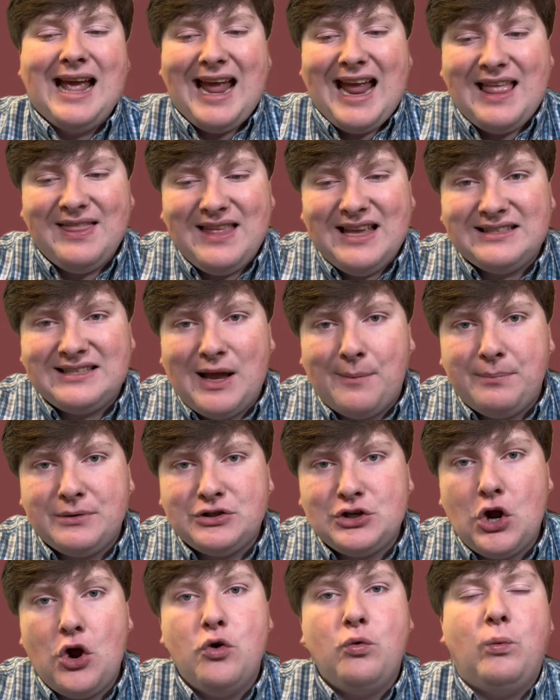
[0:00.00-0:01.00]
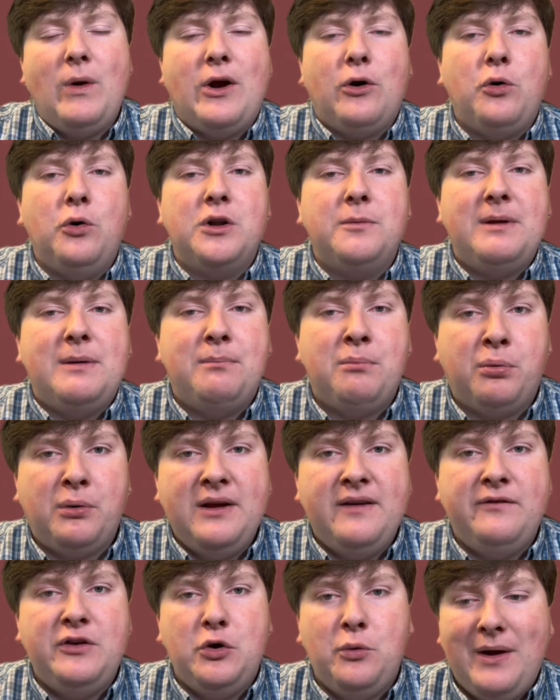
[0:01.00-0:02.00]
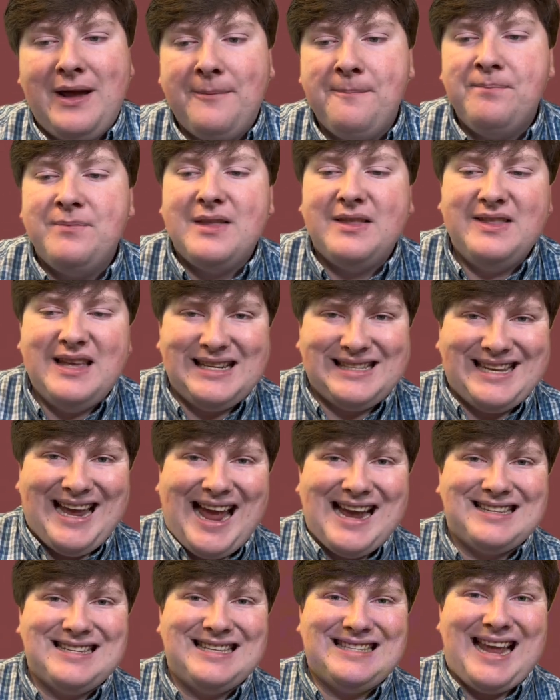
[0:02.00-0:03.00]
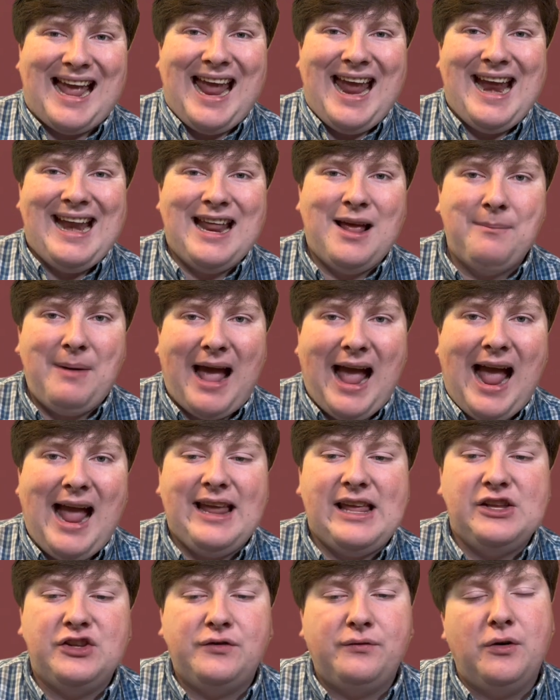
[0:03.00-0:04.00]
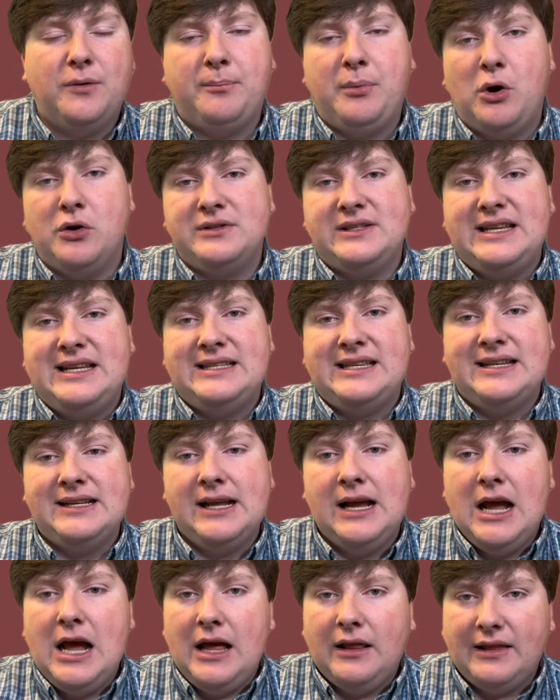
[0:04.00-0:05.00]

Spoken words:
In this episode, we are going to be previewing the Texas A&M Aggies football season.